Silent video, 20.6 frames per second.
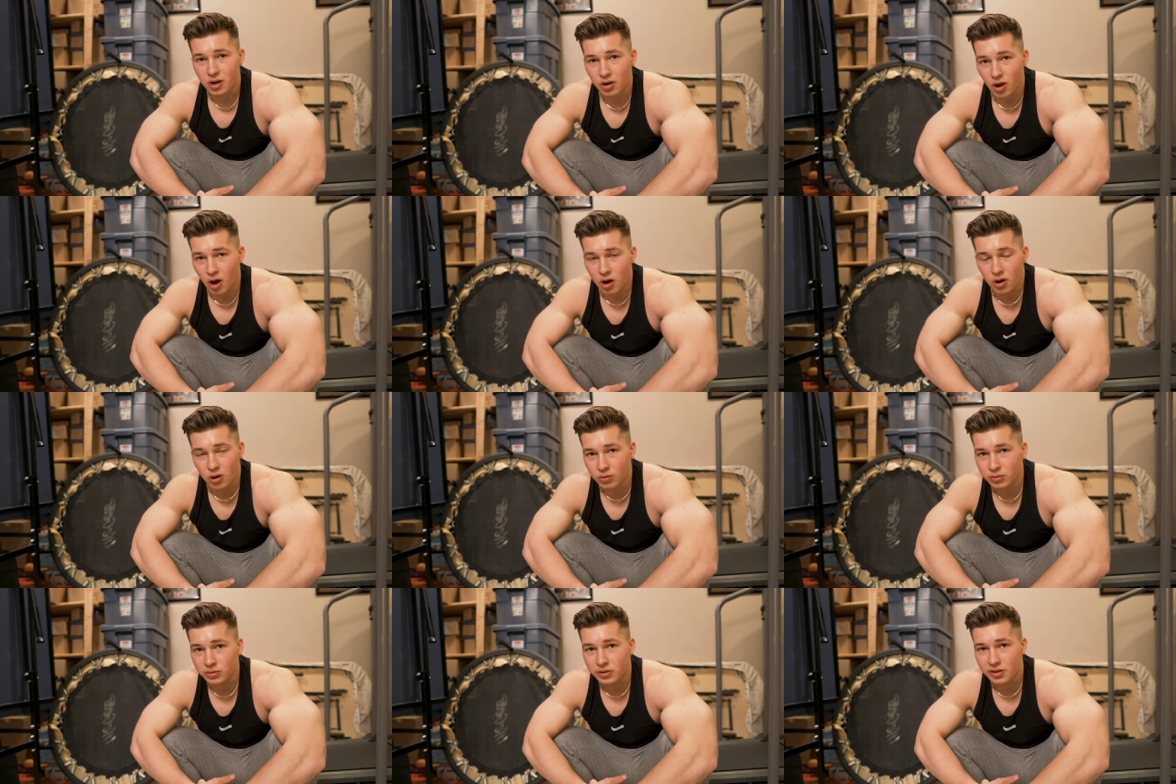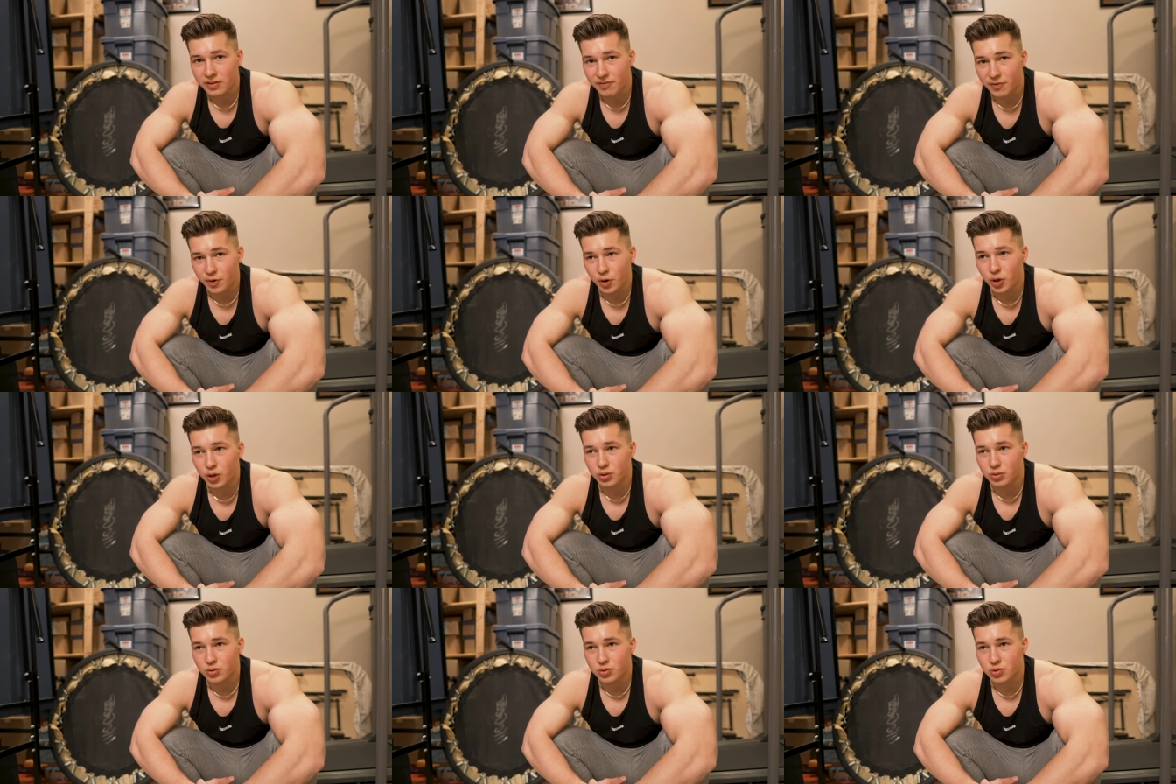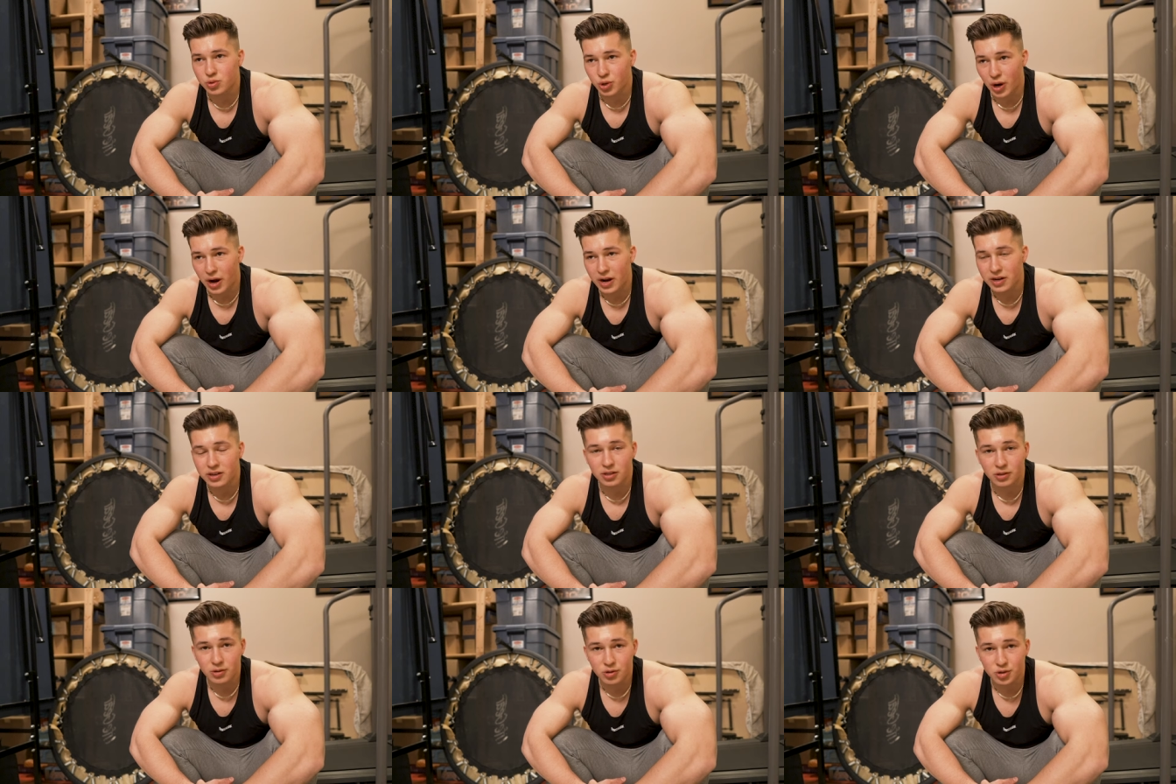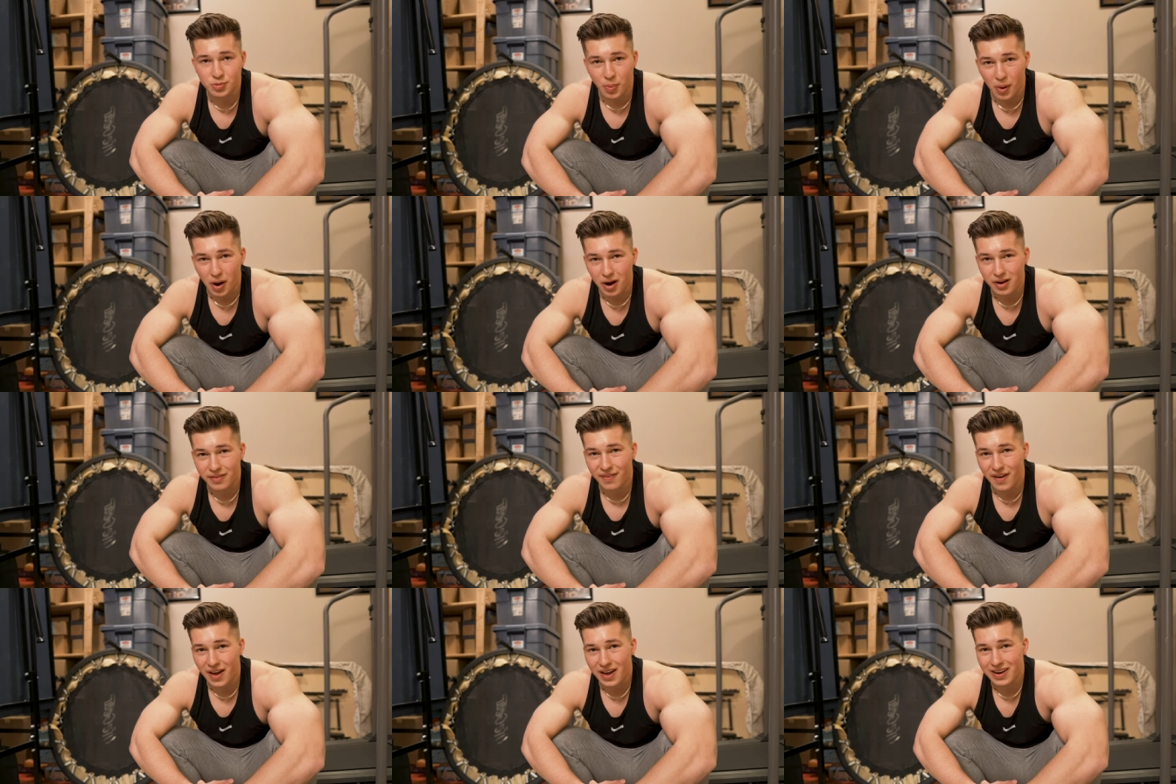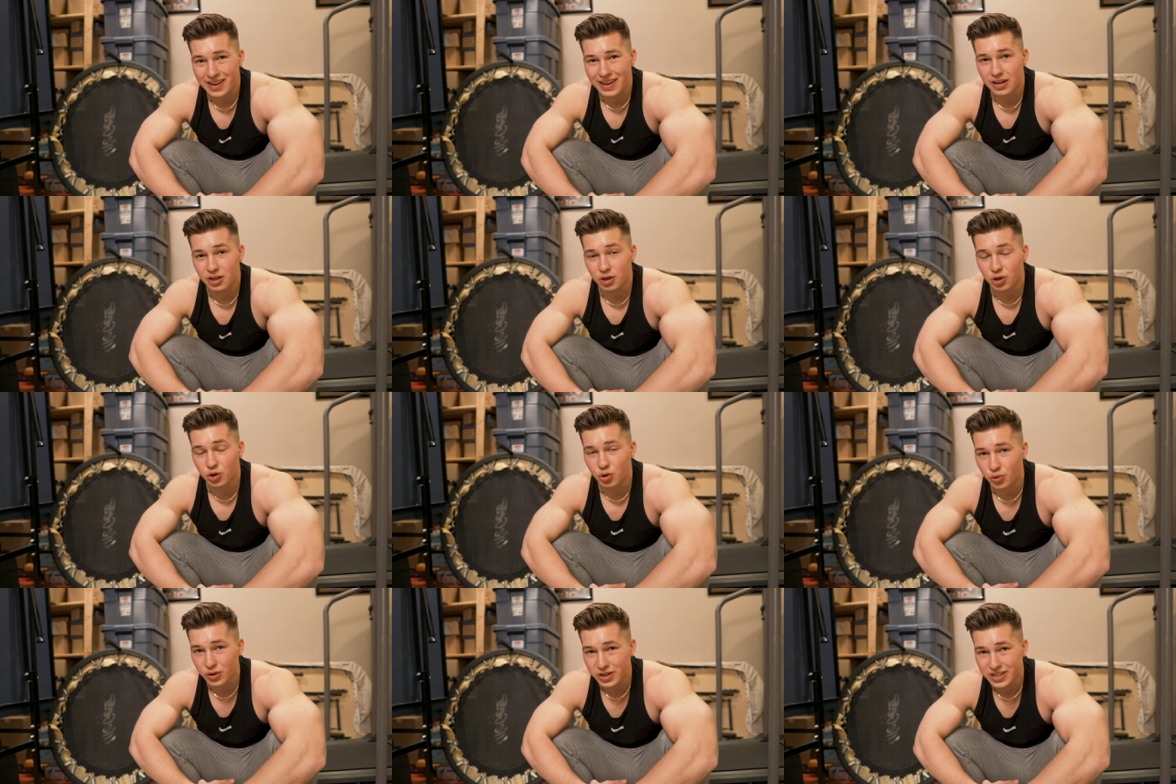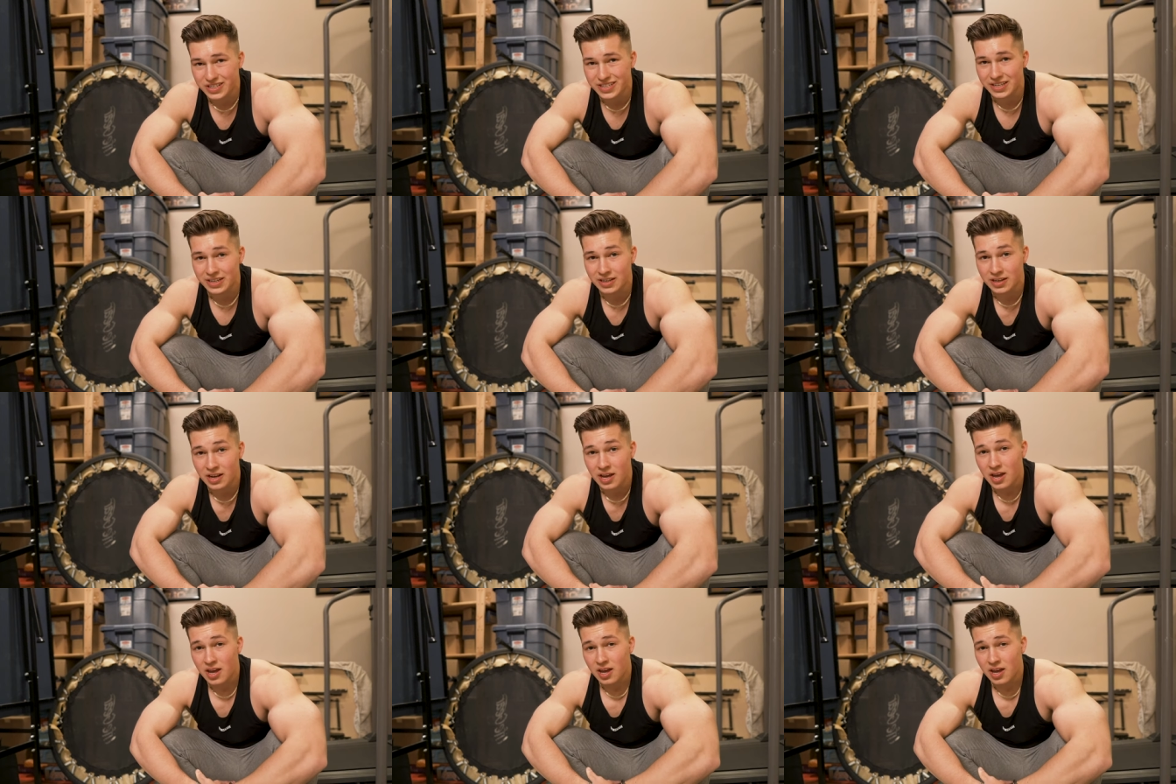not only for trying to lose body fat and increasing